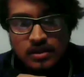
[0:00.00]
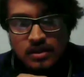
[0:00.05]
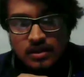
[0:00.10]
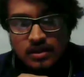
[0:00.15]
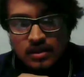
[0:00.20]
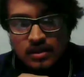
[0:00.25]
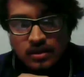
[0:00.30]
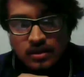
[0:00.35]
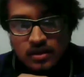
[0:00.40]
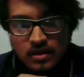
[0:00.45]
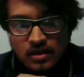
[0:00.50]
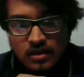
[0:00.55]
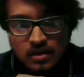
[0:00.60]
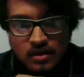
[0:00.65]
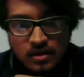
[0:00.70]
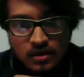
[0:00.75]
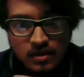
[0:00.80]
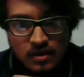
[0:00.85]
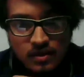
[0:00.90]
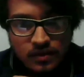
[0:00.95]
labs,
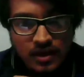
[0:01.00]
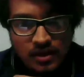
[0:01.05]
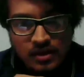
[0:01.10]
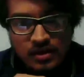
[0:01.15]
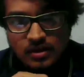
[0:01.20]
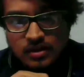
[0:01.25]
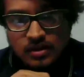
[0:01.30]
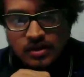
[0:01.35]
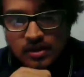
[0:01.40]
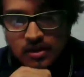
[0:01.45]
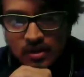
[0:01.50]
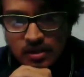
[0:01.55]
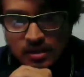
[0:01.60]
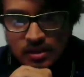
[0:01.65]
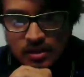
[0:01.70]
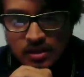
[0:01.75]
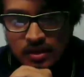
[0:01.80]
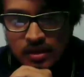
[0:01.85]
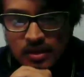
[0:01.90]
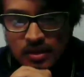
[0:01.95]
that okay. thing we have to
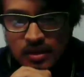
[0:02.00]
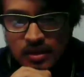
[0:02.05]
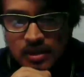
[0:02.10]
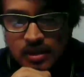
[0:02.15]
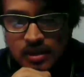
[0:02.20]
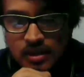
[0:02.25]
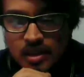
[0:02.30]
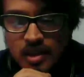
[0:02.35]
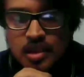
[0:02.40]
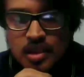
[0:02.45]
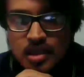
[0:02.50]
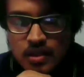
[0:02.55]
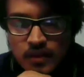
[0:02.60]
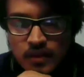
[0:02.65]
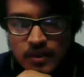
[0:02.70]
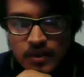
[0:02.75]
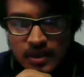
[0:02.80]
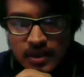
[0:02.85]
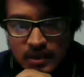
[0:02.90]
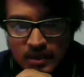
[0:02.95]
understand.
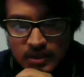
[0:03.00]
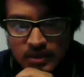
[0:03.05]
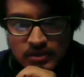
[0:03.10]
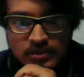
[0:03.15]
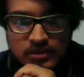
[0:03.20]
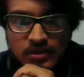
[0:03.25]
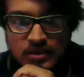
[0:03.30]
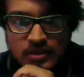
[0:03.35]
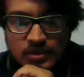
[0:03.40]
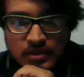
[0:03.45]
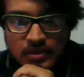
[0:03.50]
Okay. if any